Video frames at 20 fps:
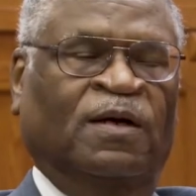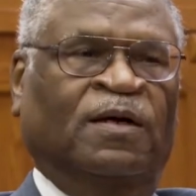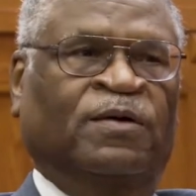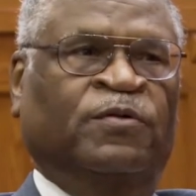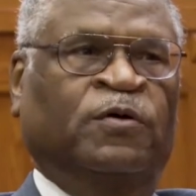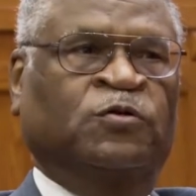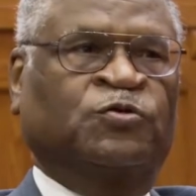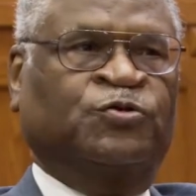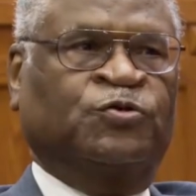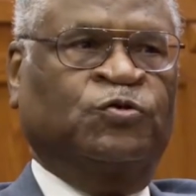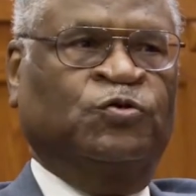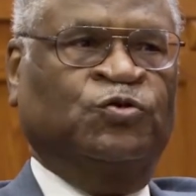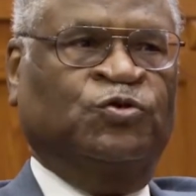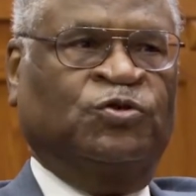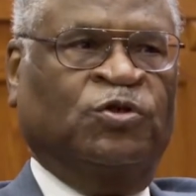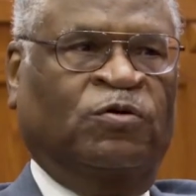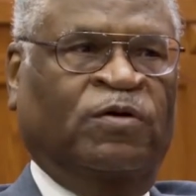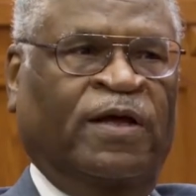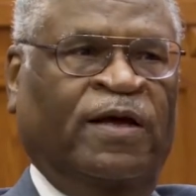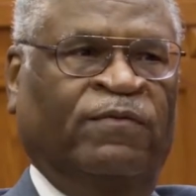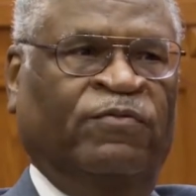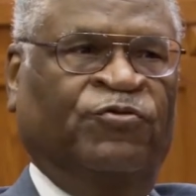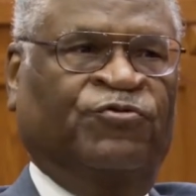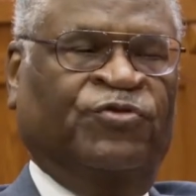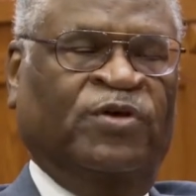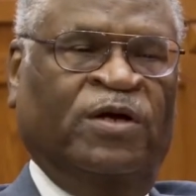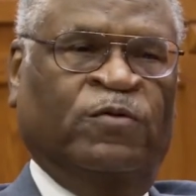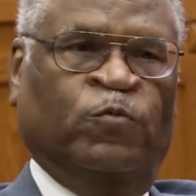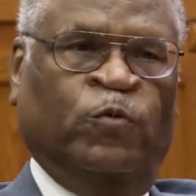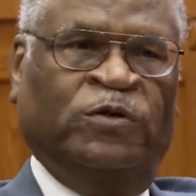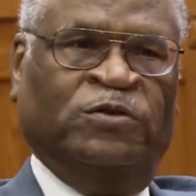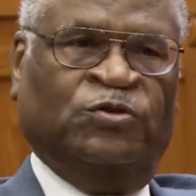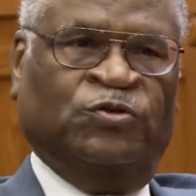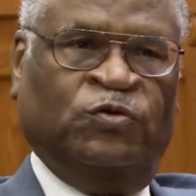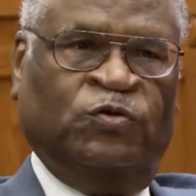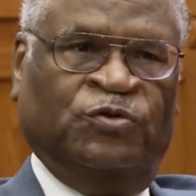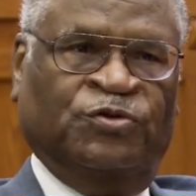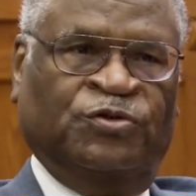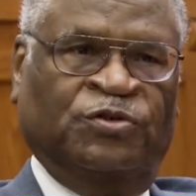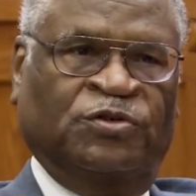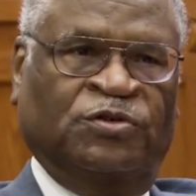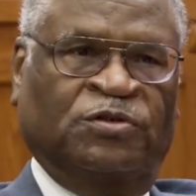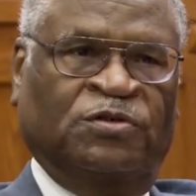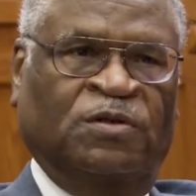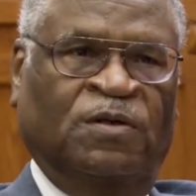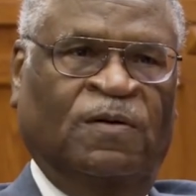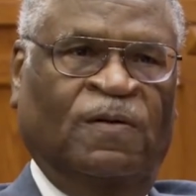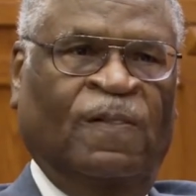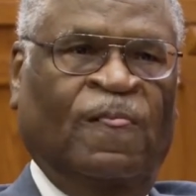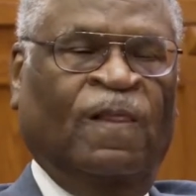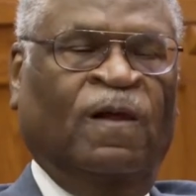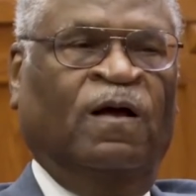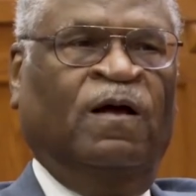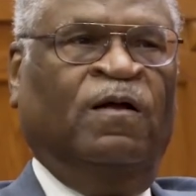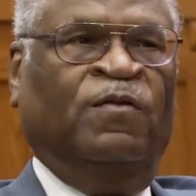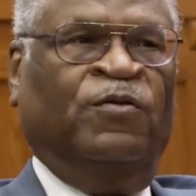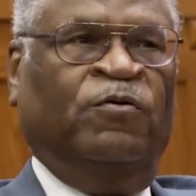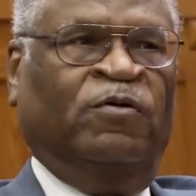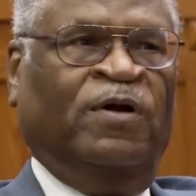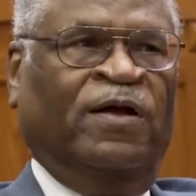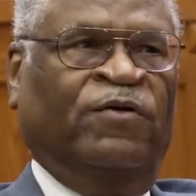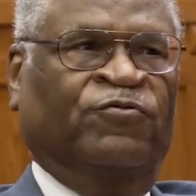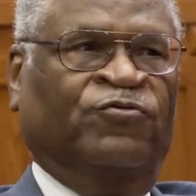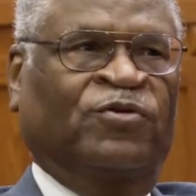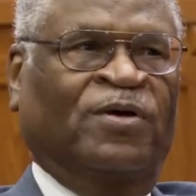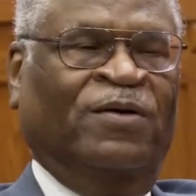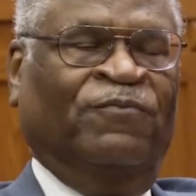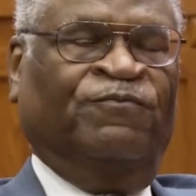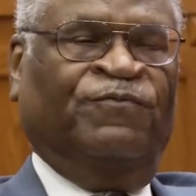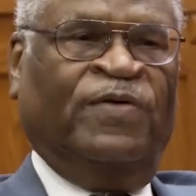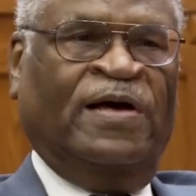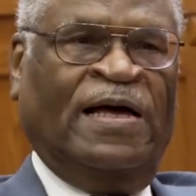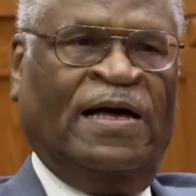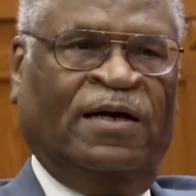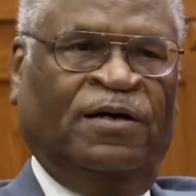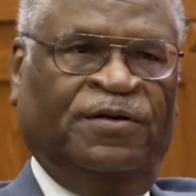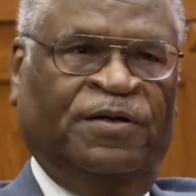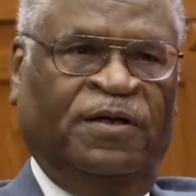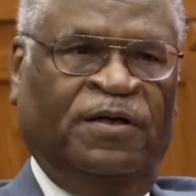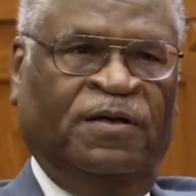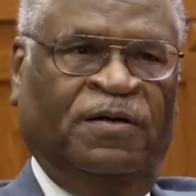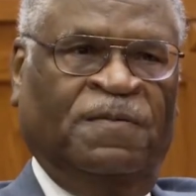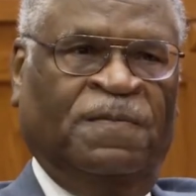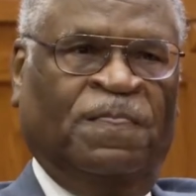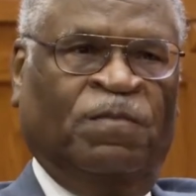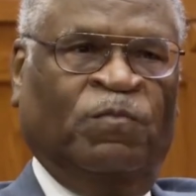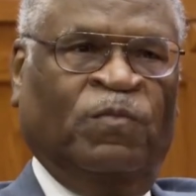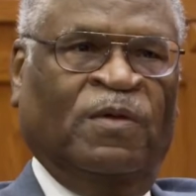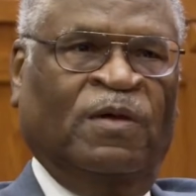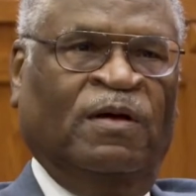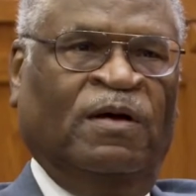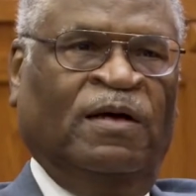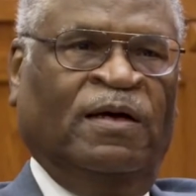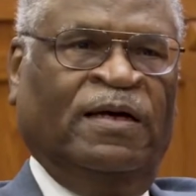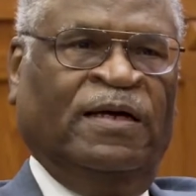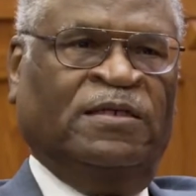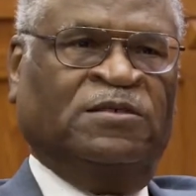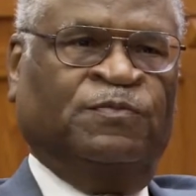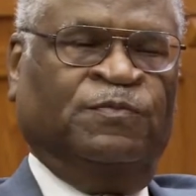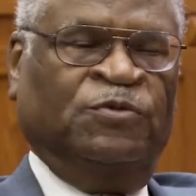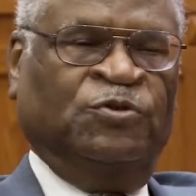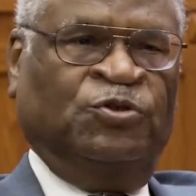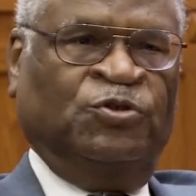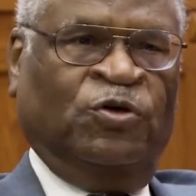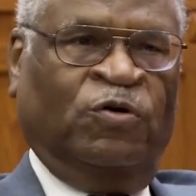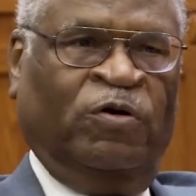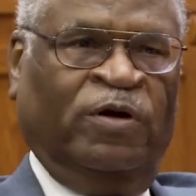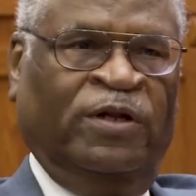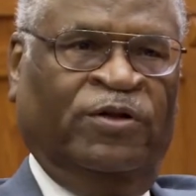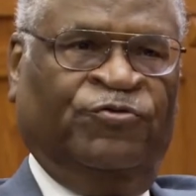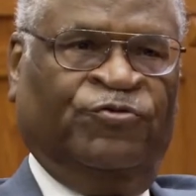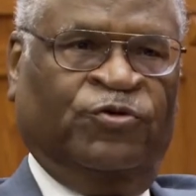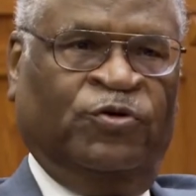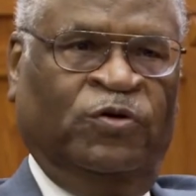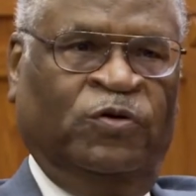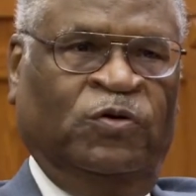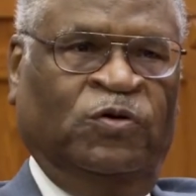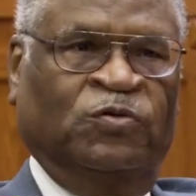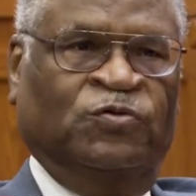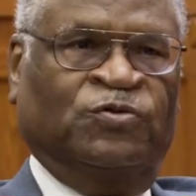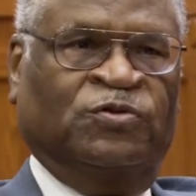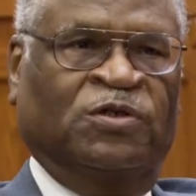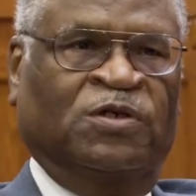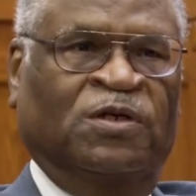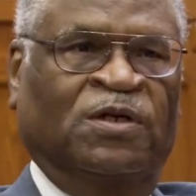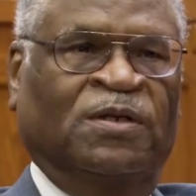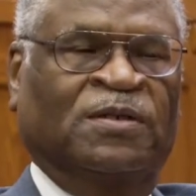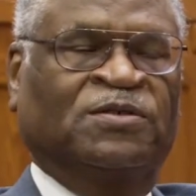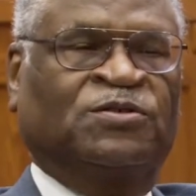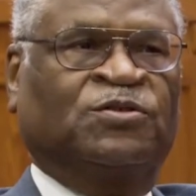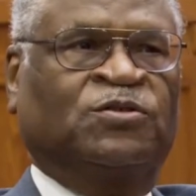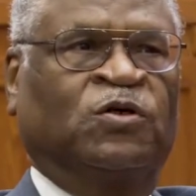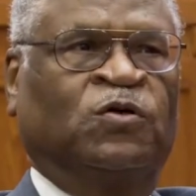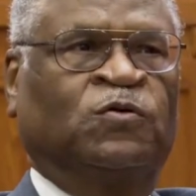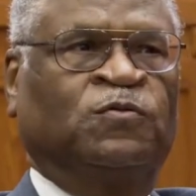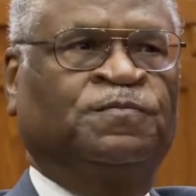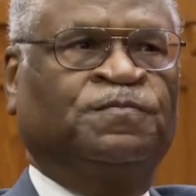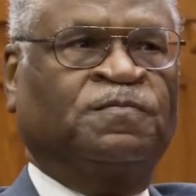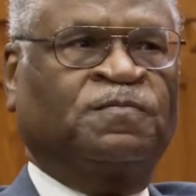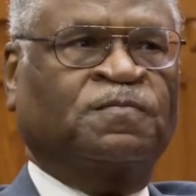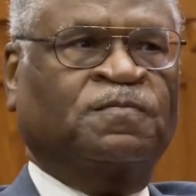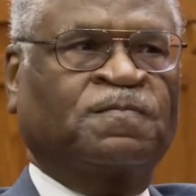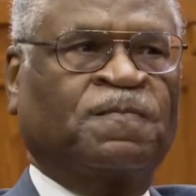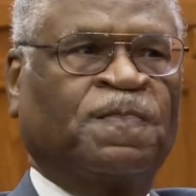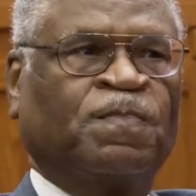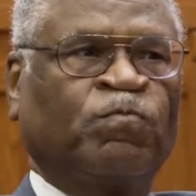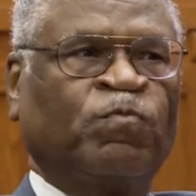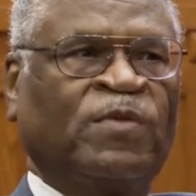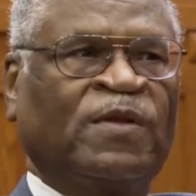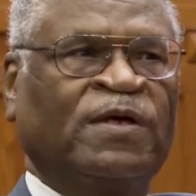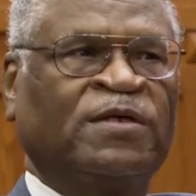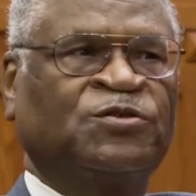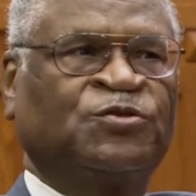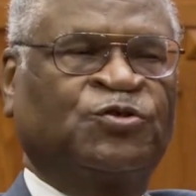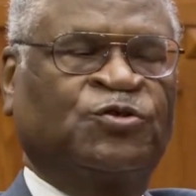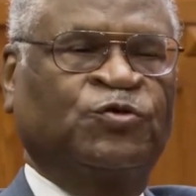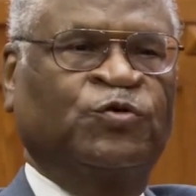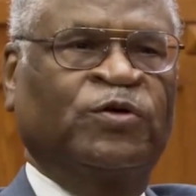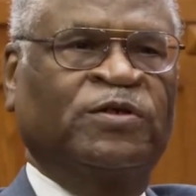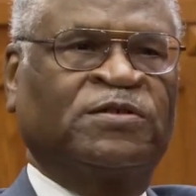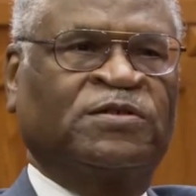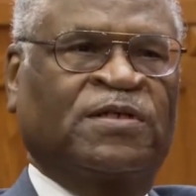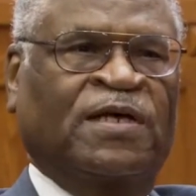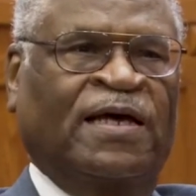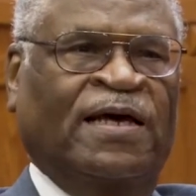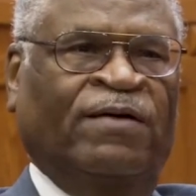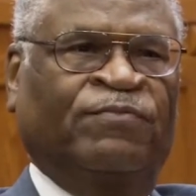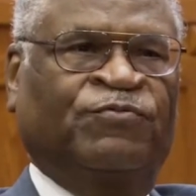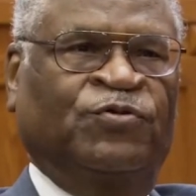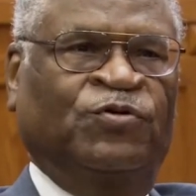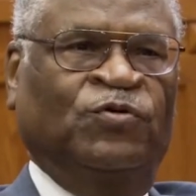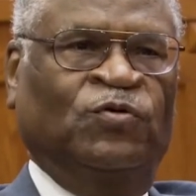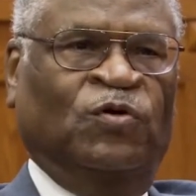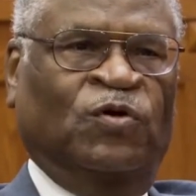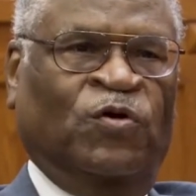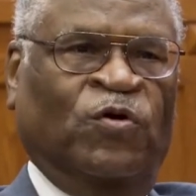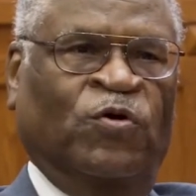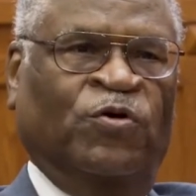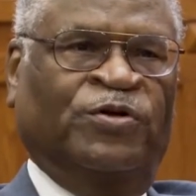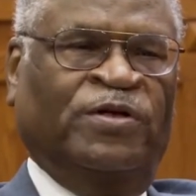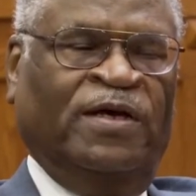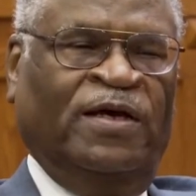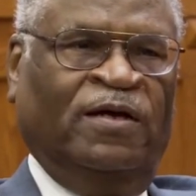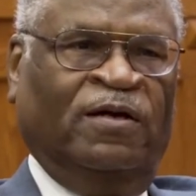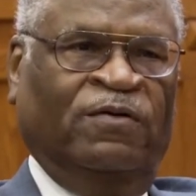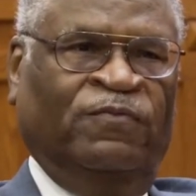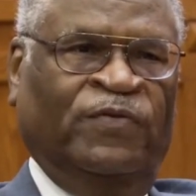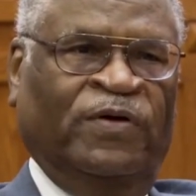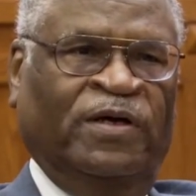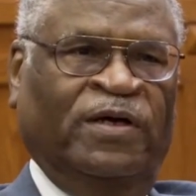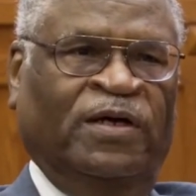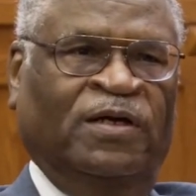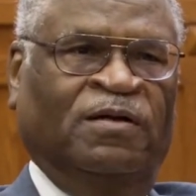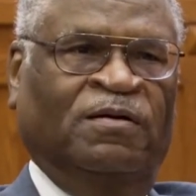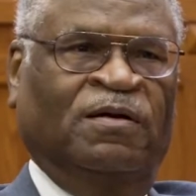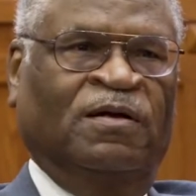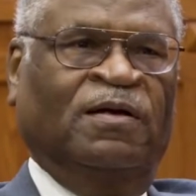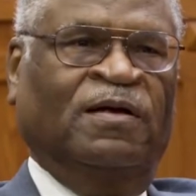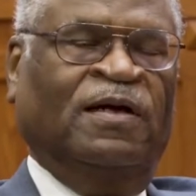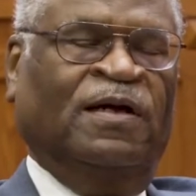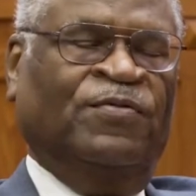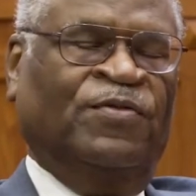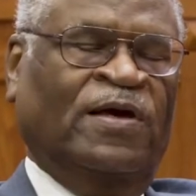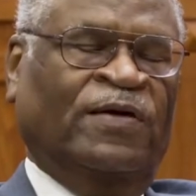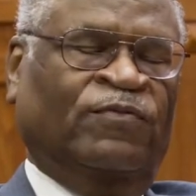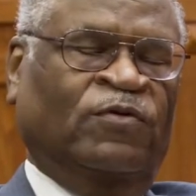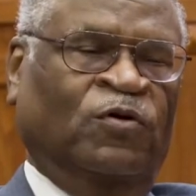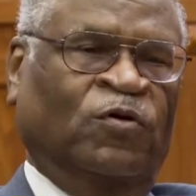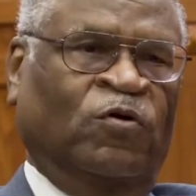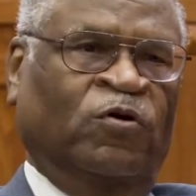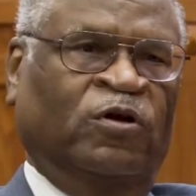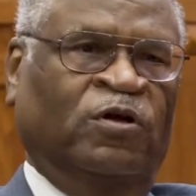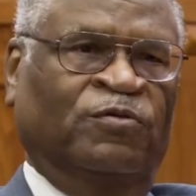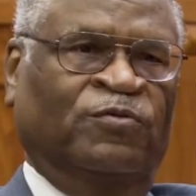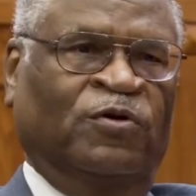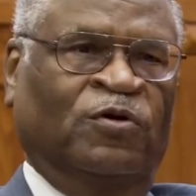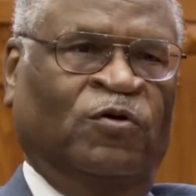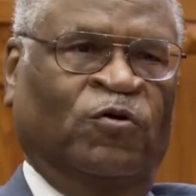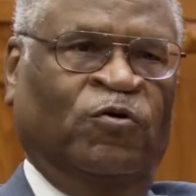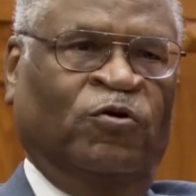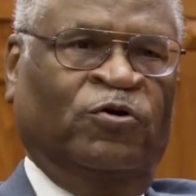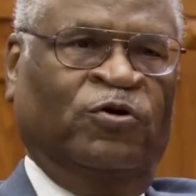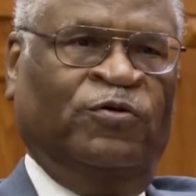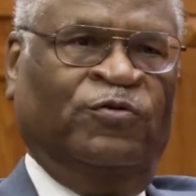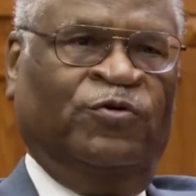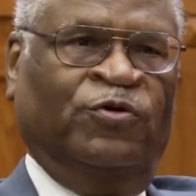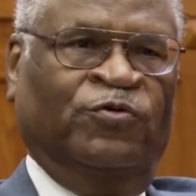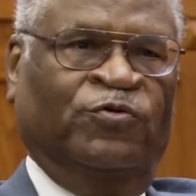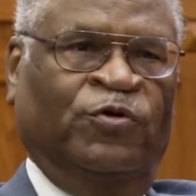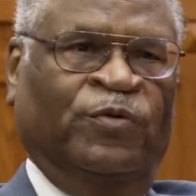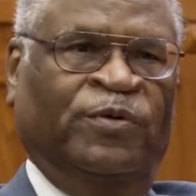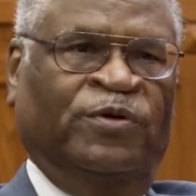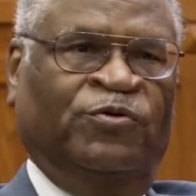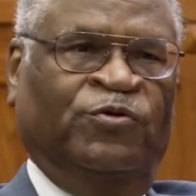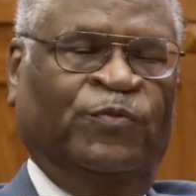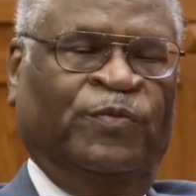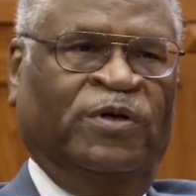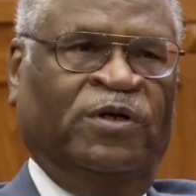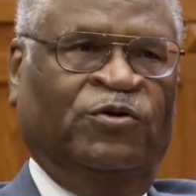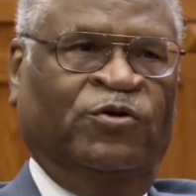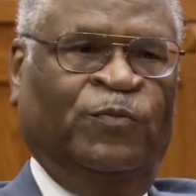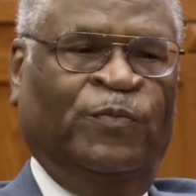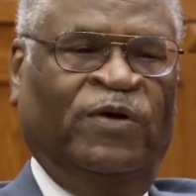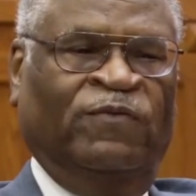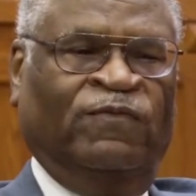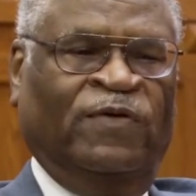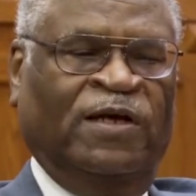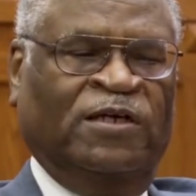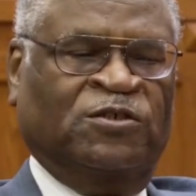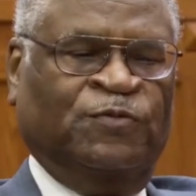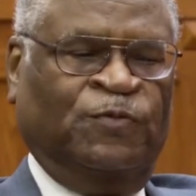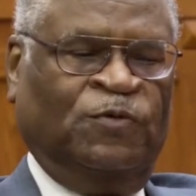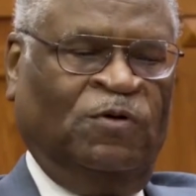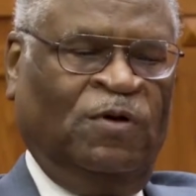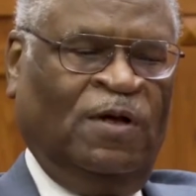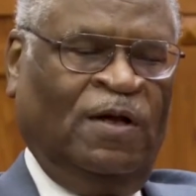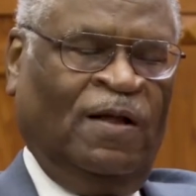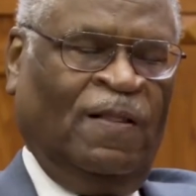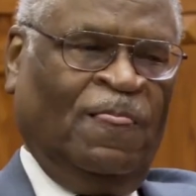Those schools don't have the same resources, they don't have the same faculty as majority schools. So students have to learn to innovate, and they have to learn to be flexible.